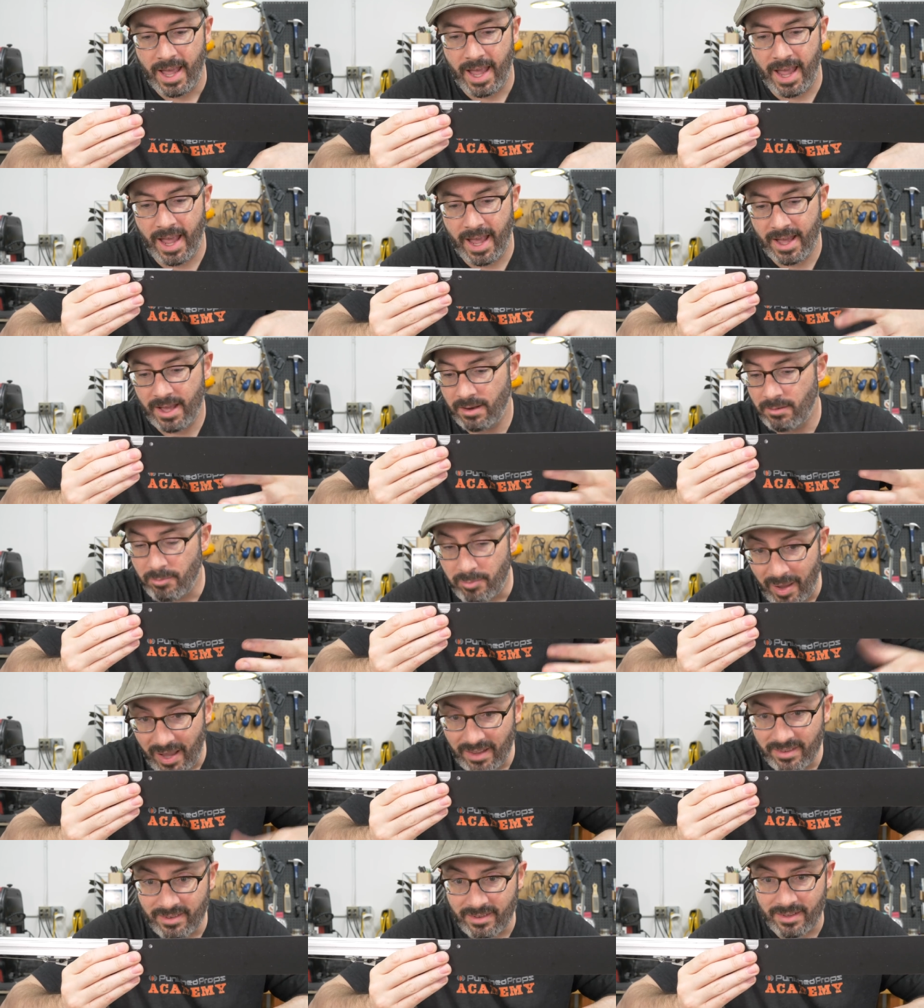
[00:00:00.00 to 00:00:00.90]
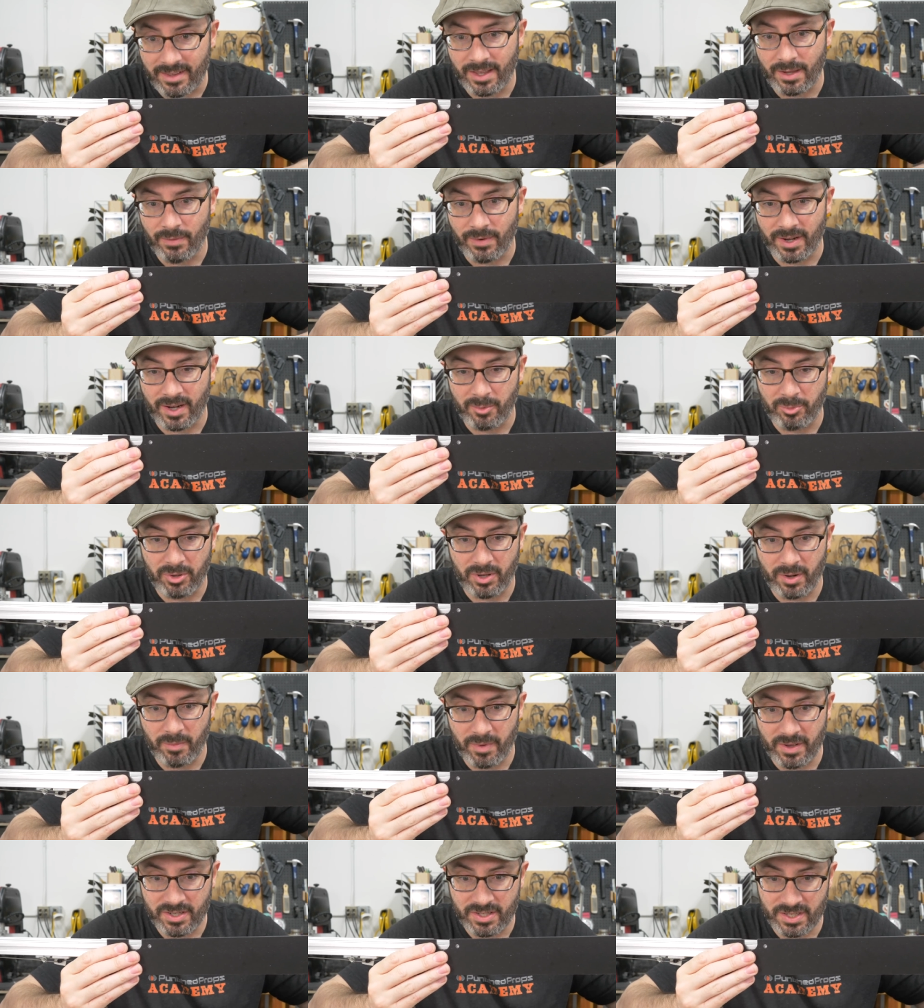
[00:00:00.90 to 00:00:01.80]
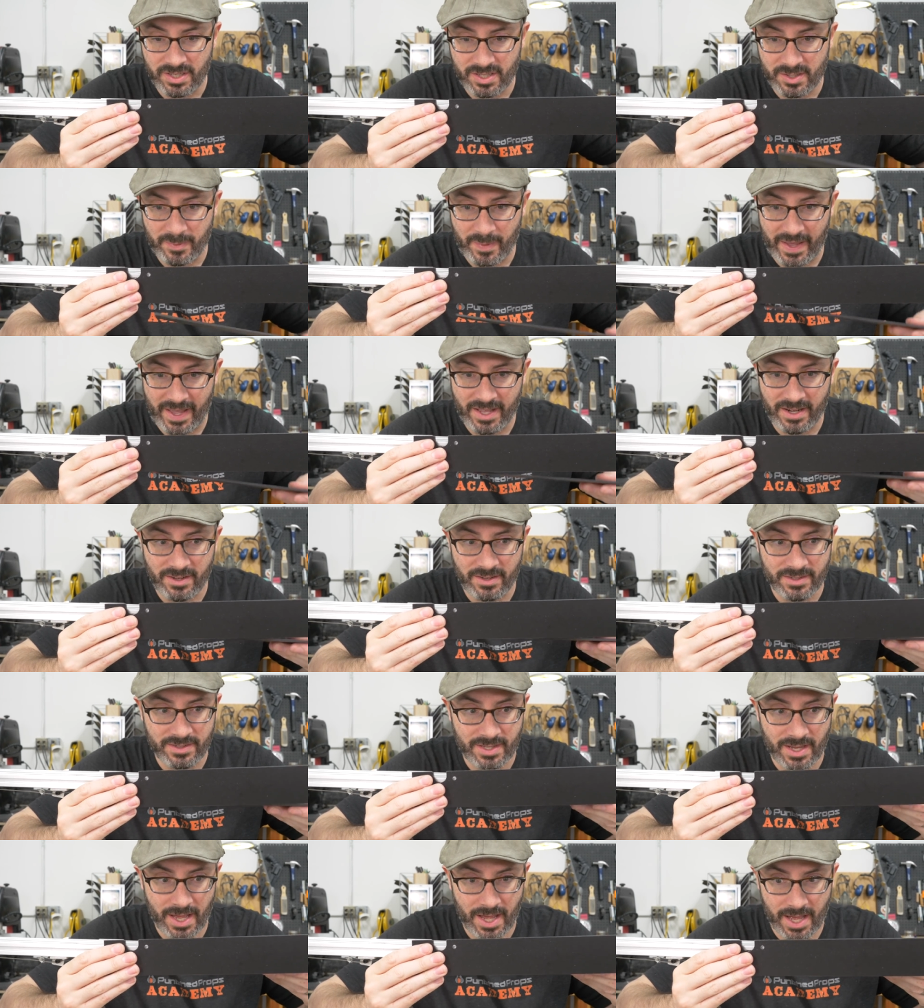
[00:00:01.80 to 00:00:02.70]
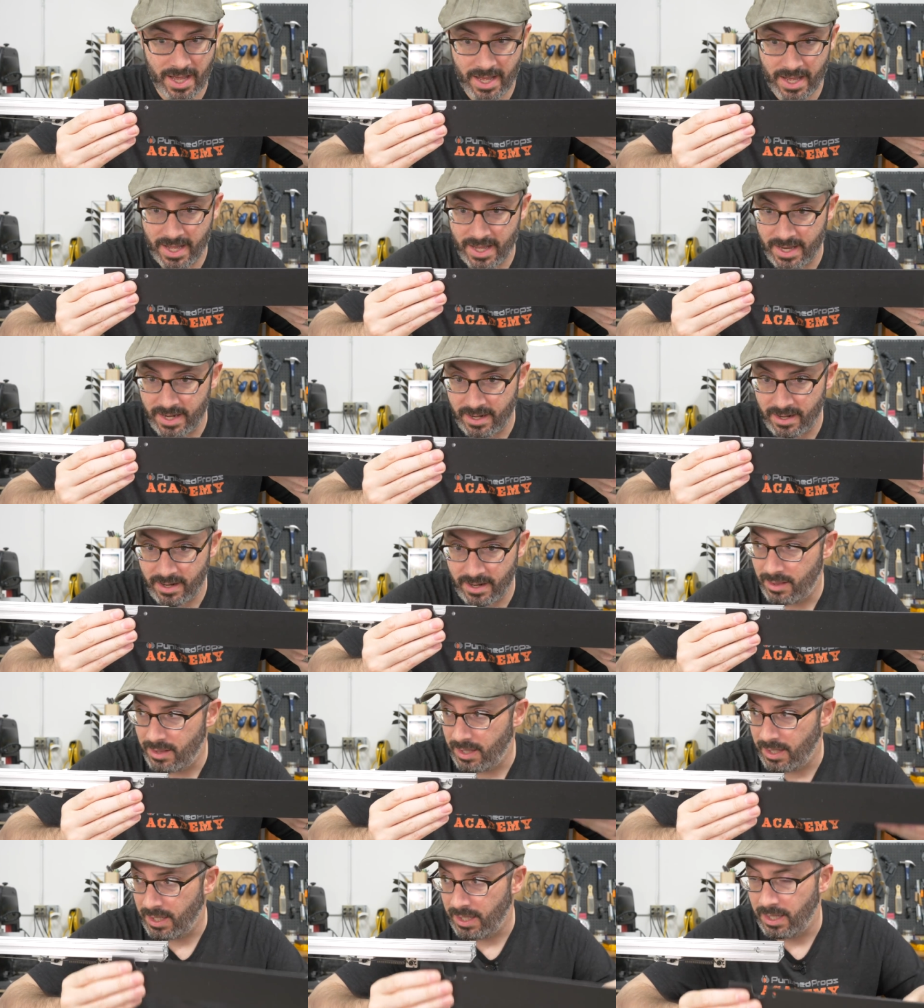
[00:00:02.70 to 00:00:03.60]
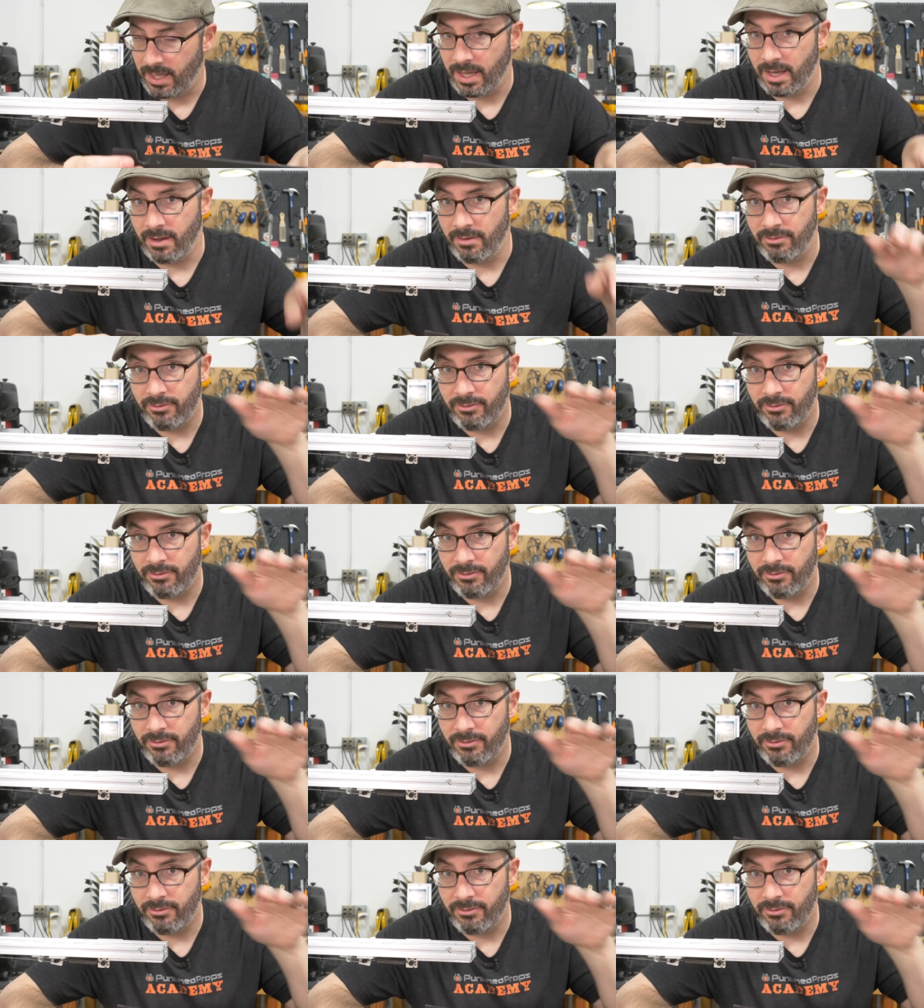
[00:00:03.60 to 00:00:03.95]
and basically we're gonna put a bunch of these panels on the uh,